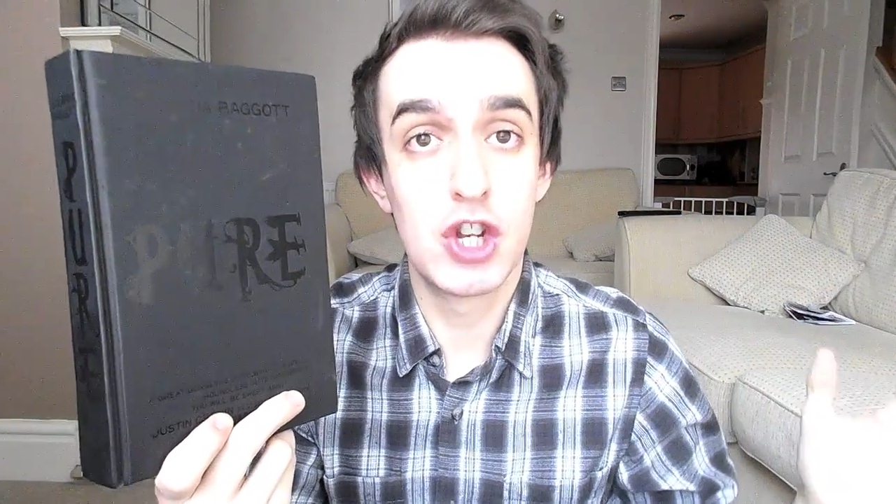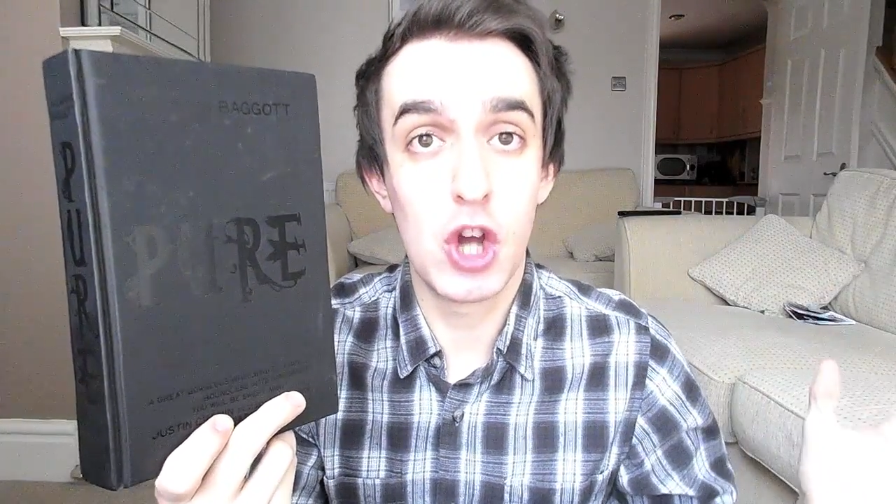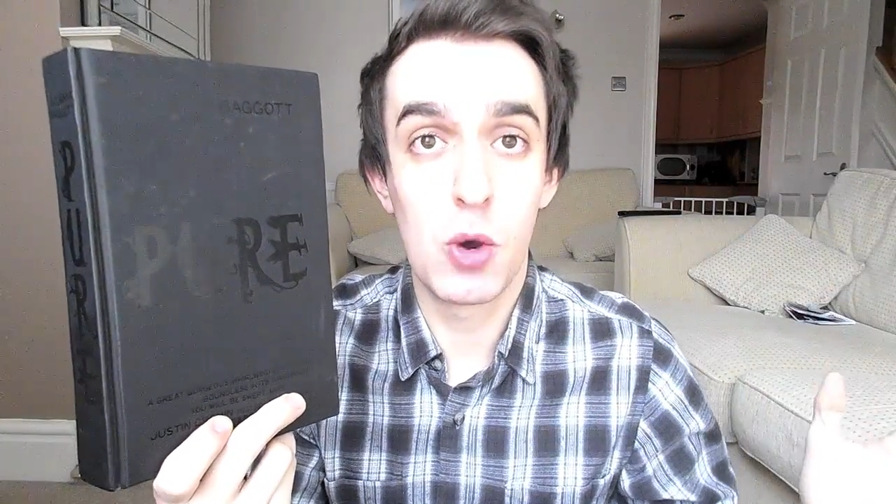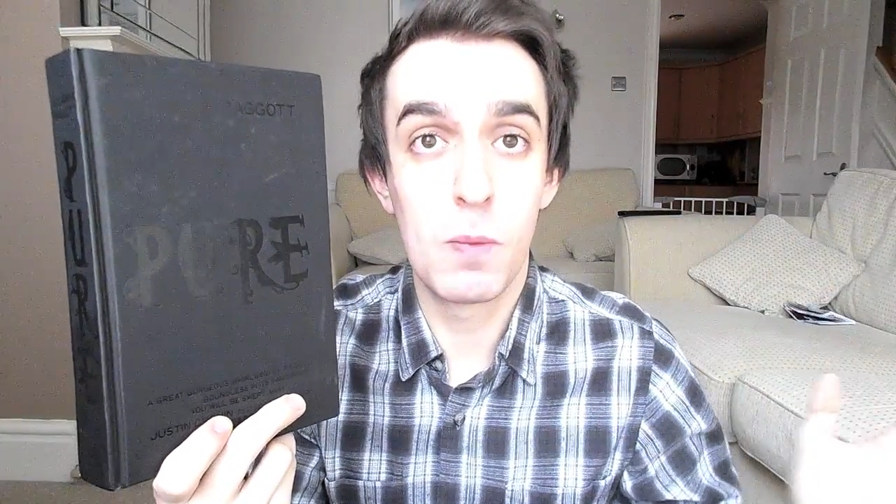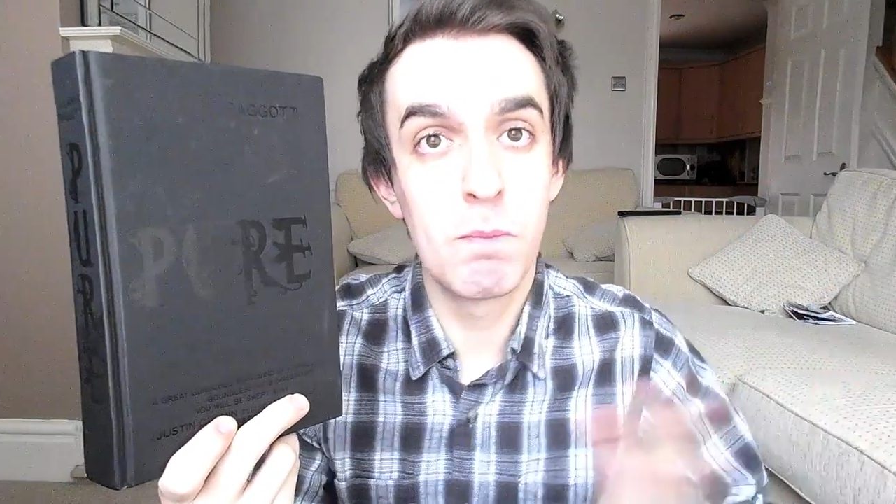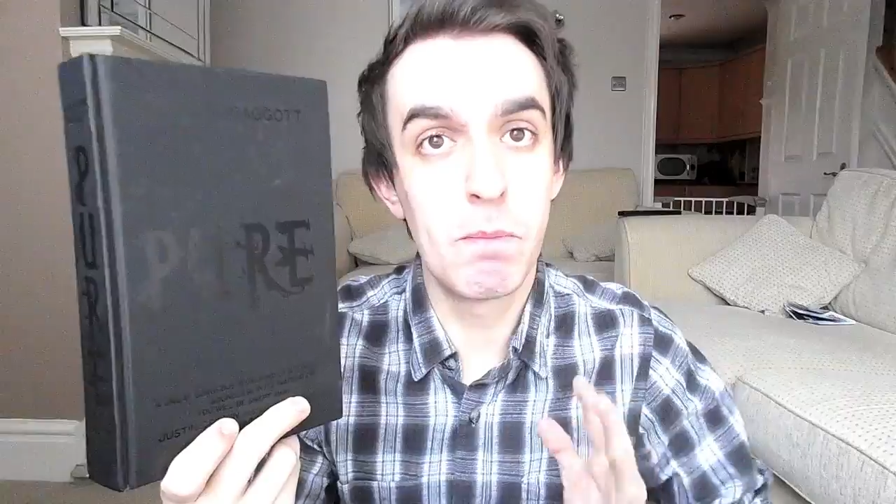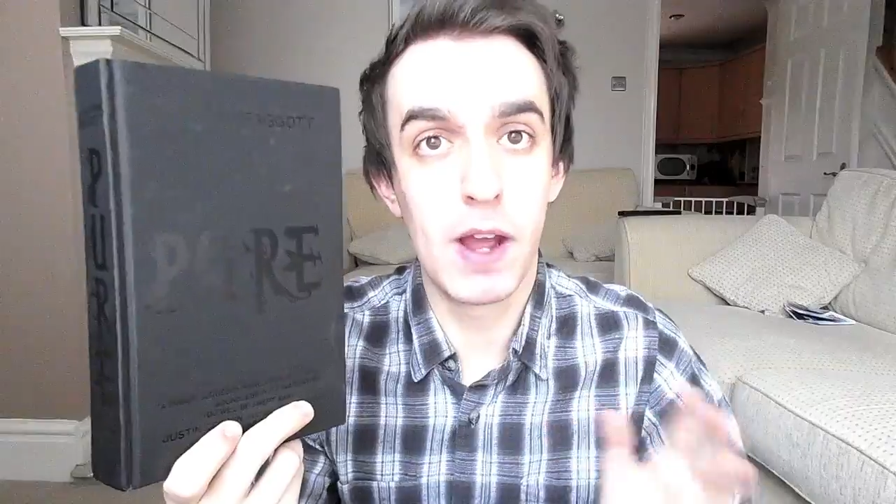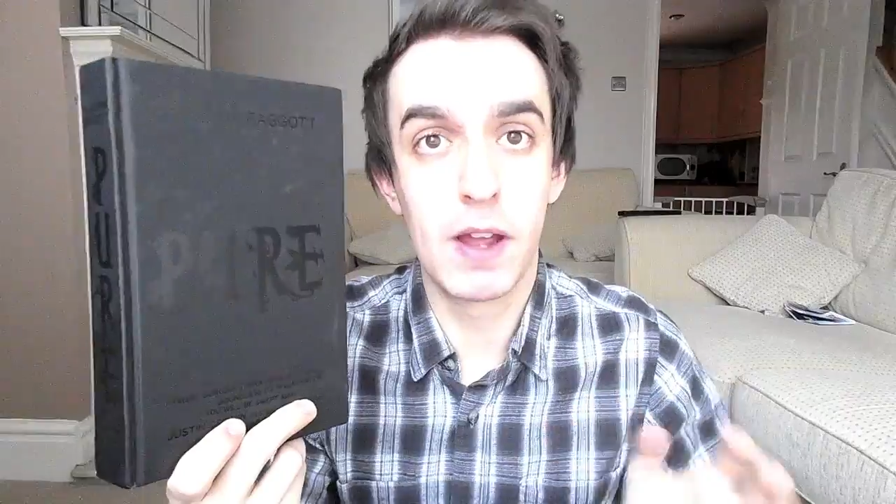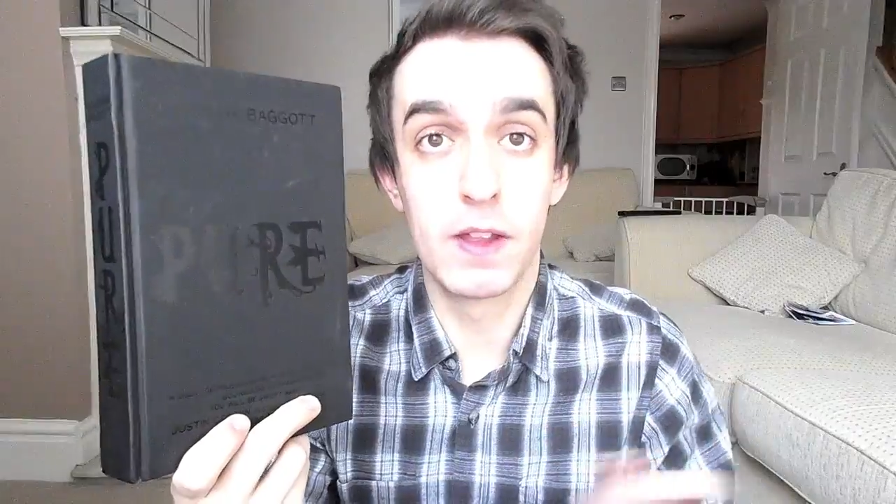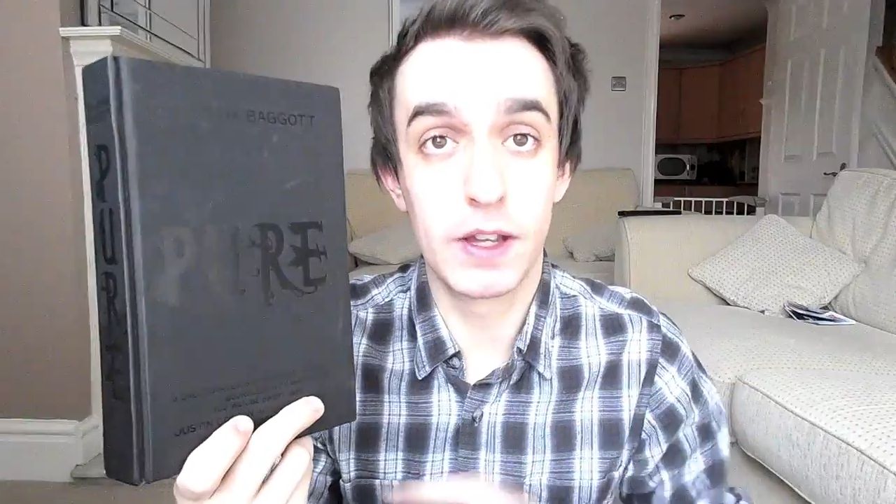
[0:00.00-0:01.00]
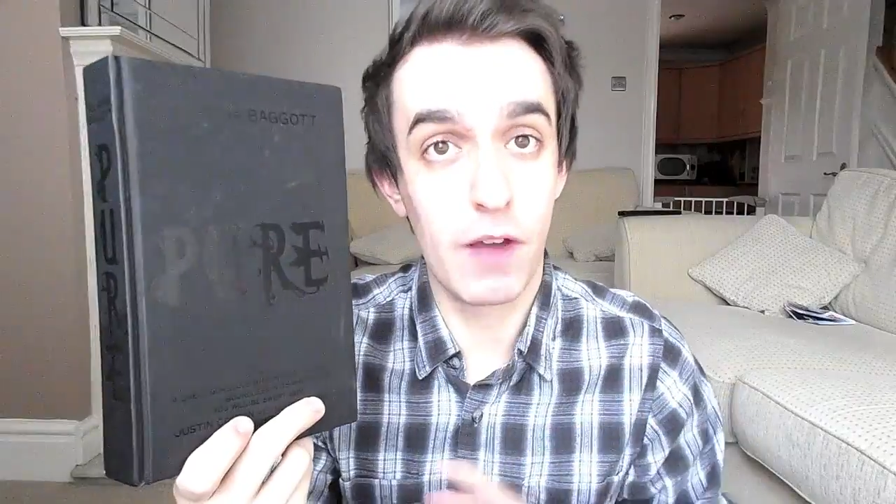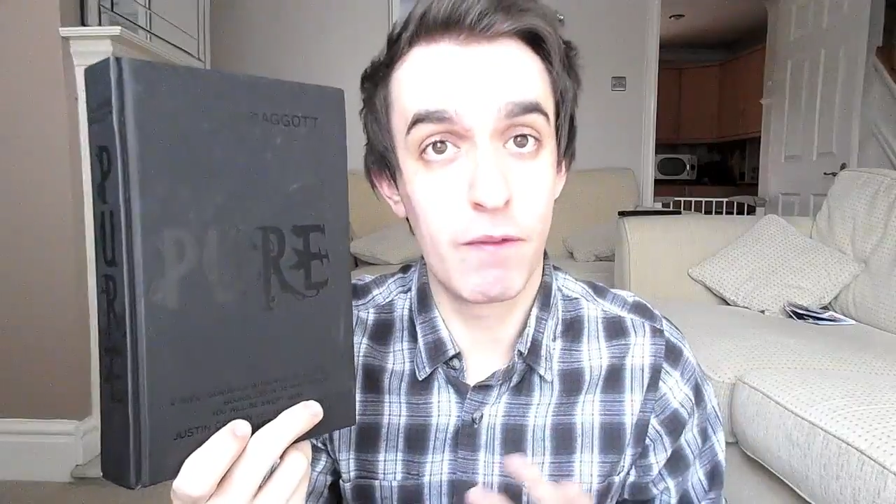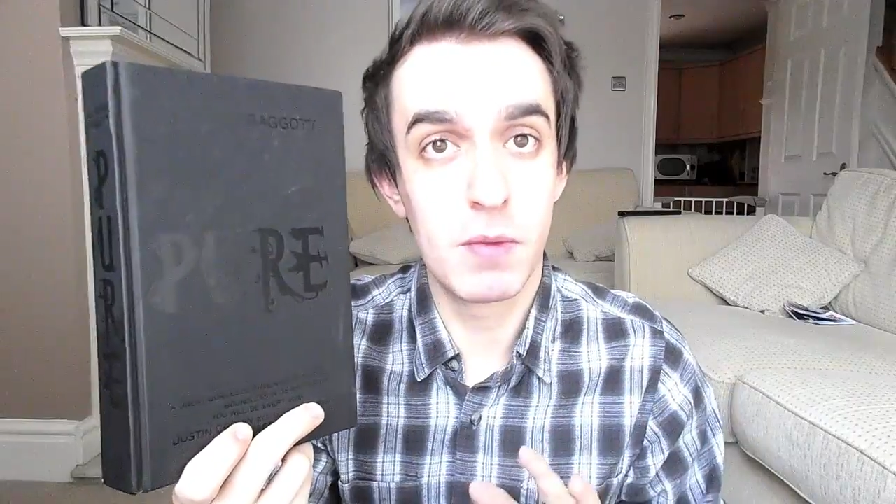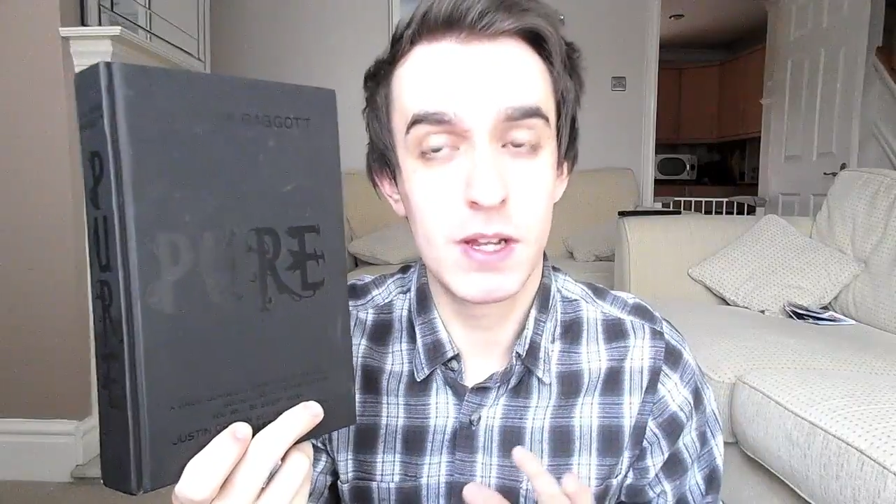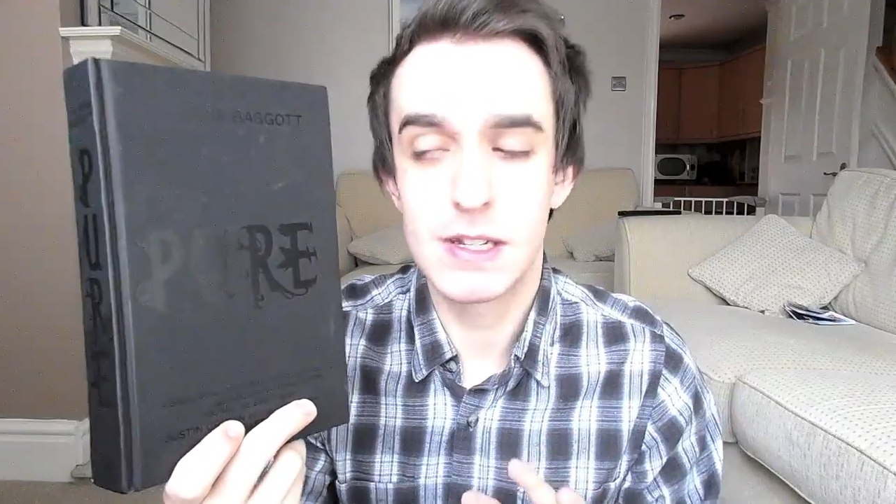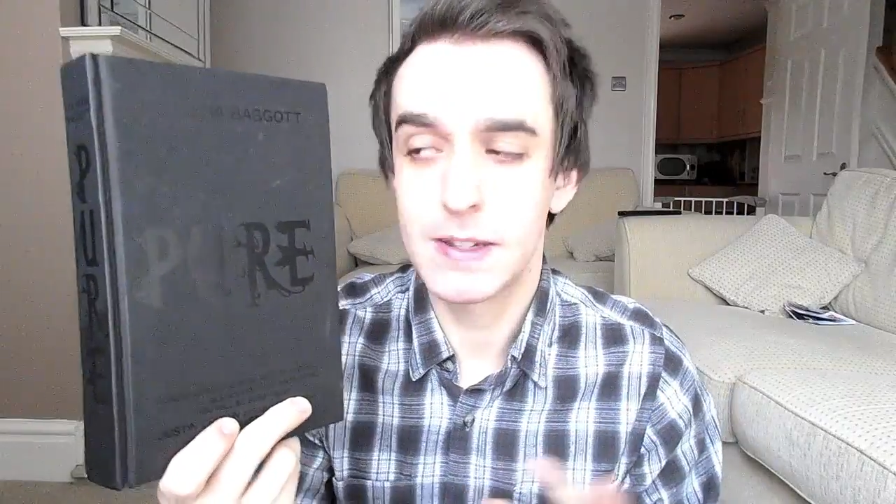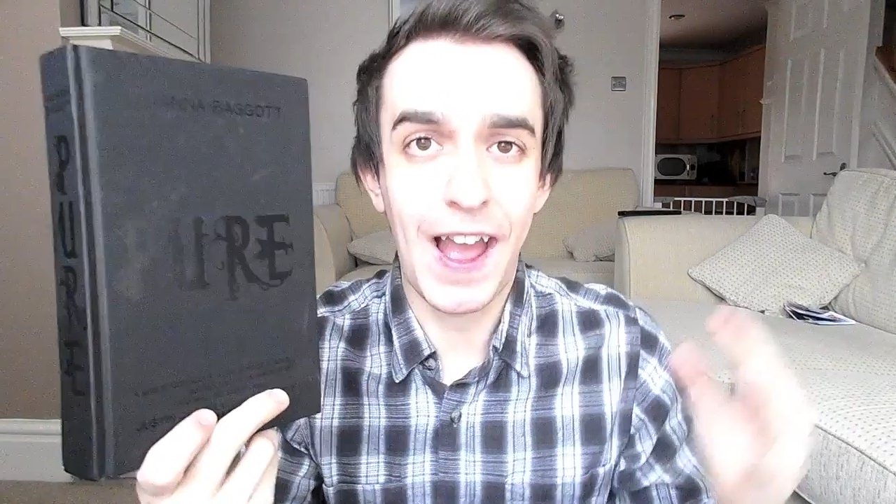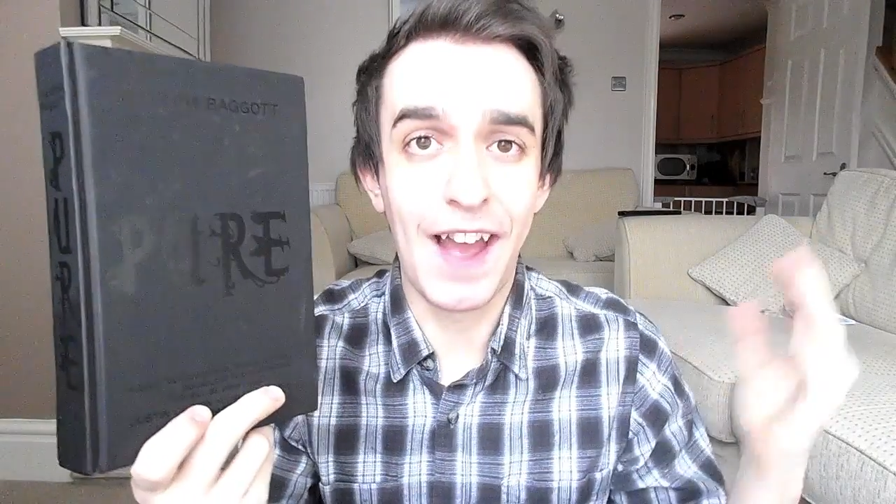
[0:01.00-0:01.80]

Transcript: dome by the government,